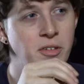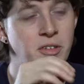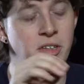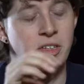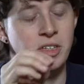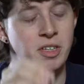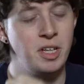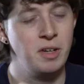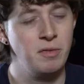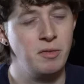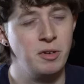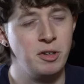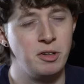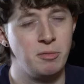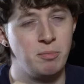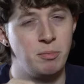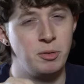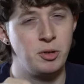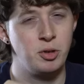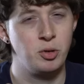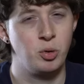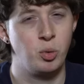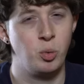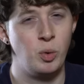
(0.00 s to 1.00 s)
there's a difference
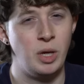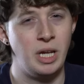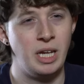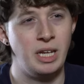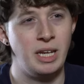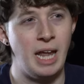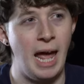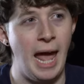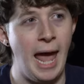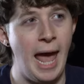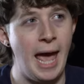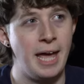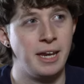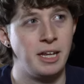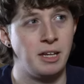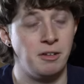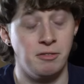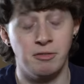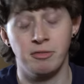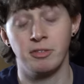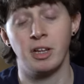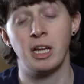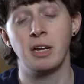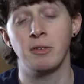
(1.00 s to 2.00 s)
between adding
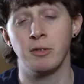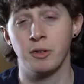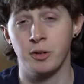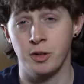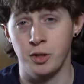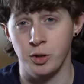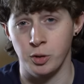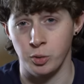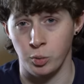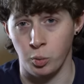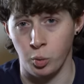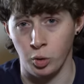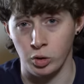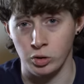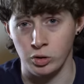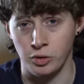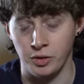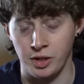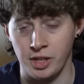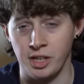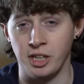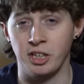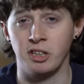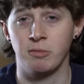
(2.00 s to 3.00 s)
flavor to your
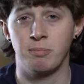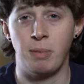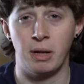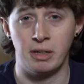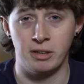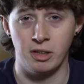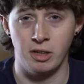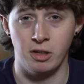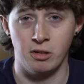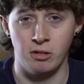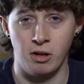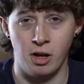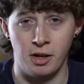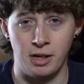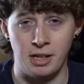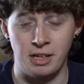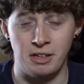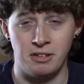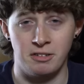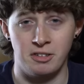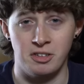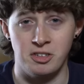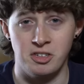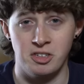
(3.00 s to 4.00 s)
world and expecting your
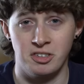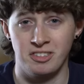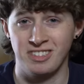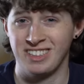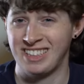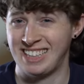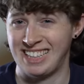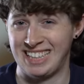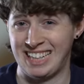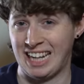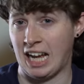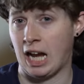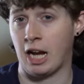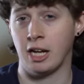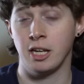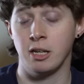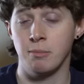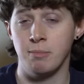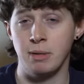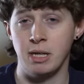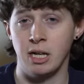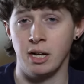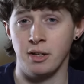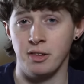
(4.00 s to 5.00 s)
audience to just kind
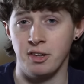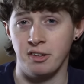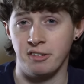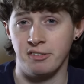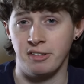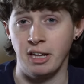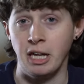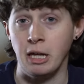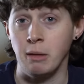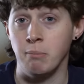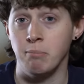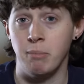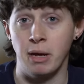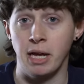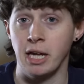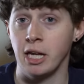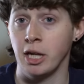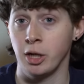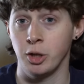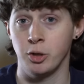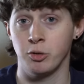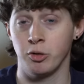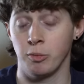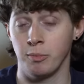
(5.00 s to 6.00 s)
of be on the same
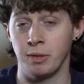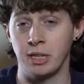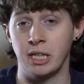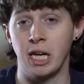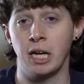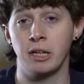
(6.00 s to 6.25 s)
page from the